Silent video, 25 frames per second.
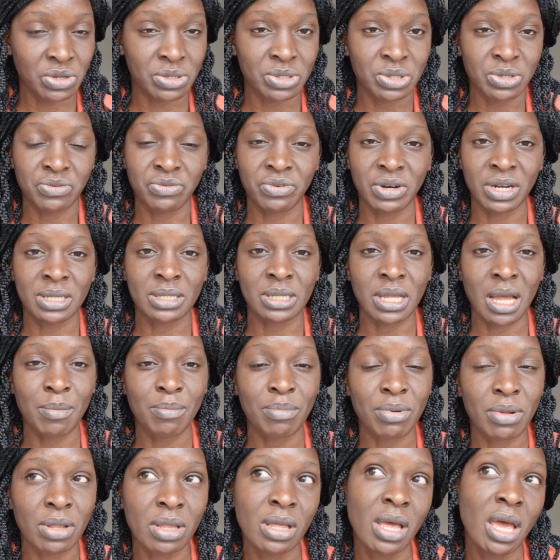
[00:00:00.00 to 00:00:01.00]
So for
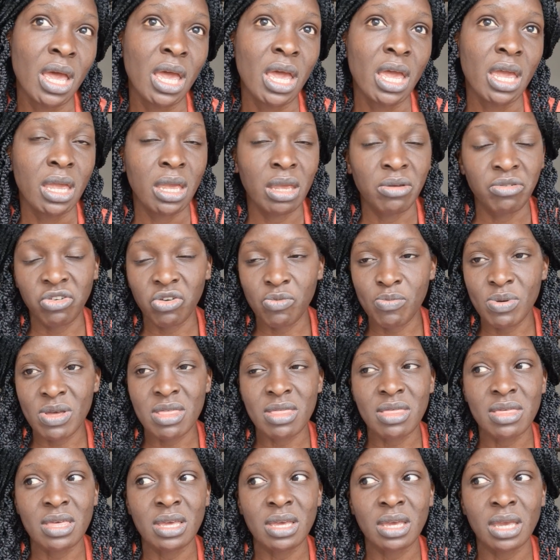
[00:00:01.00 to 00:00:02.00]
example, if you've been
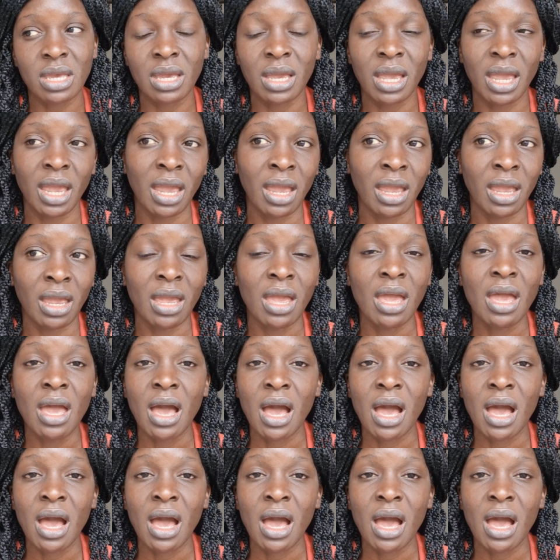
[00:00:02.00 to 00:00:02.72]
thinking, hey,